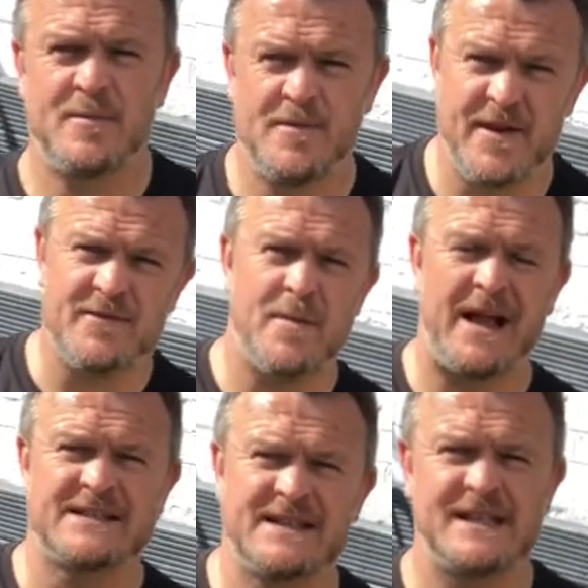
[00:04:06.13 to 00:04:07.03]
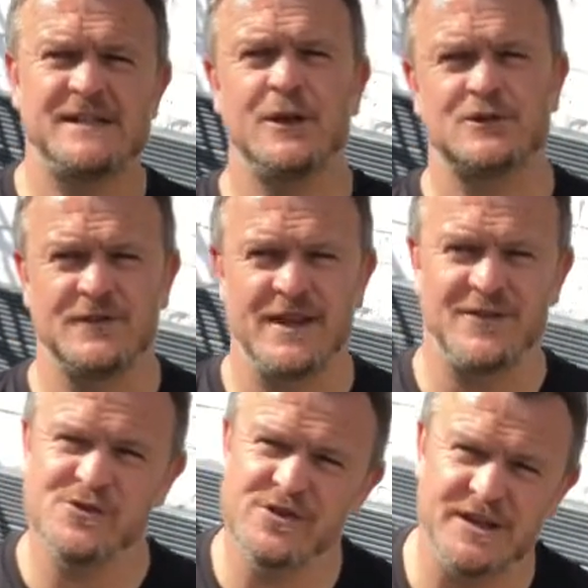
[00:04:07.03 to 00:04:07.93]
up a bit of a pattern, there's lots of
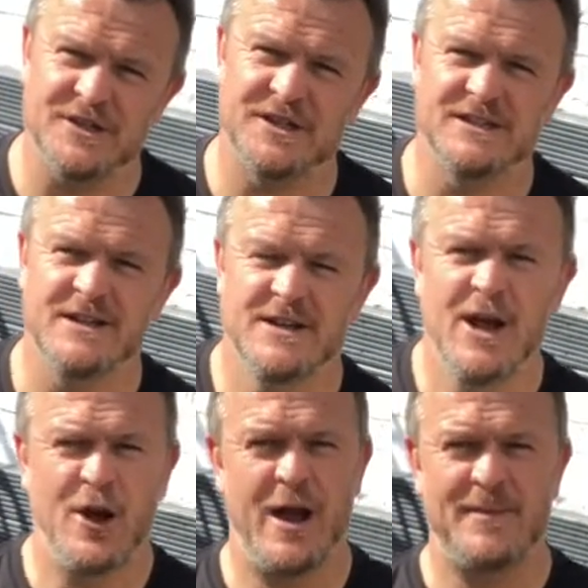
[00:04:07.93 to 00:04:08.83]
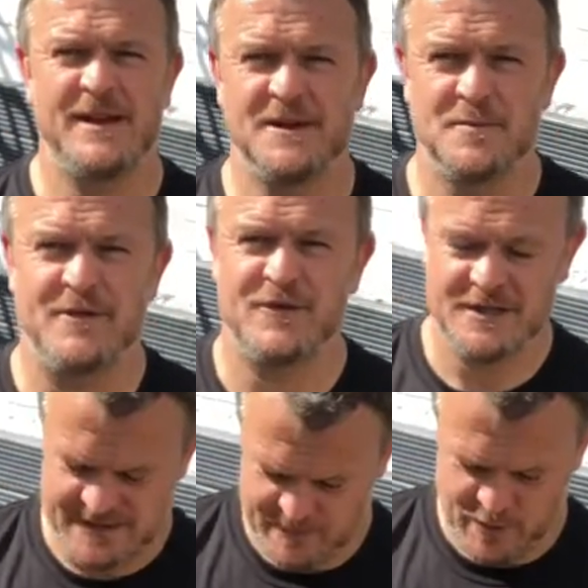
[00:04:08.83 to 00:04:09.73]
different tricks you can do. I am a little bit
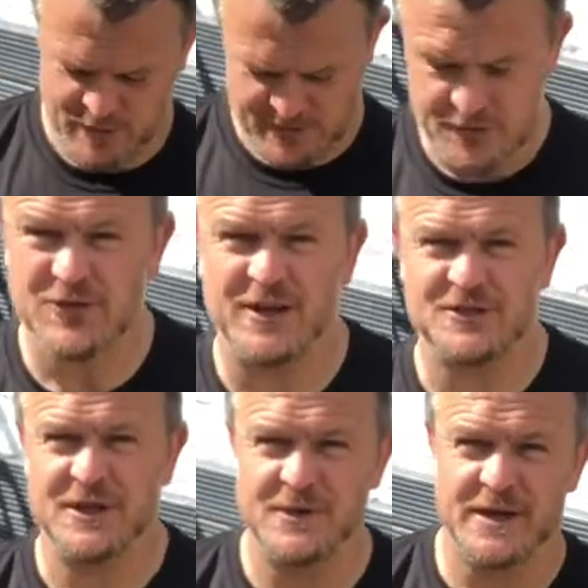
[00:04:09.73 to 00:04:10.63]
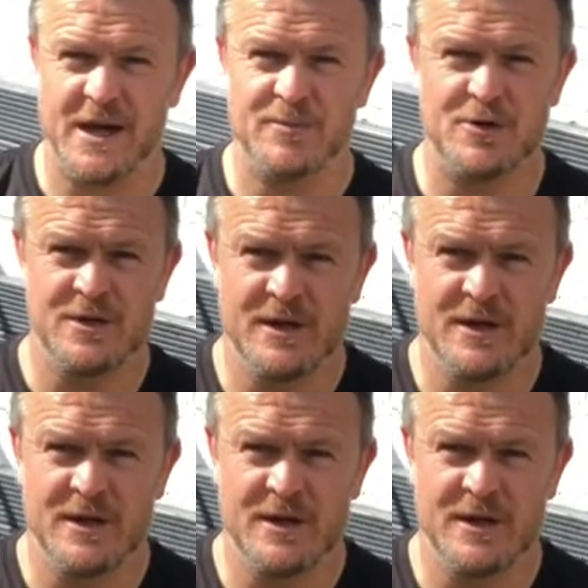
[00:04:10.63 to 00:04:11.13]
rusty, but I'll try and show you a couple.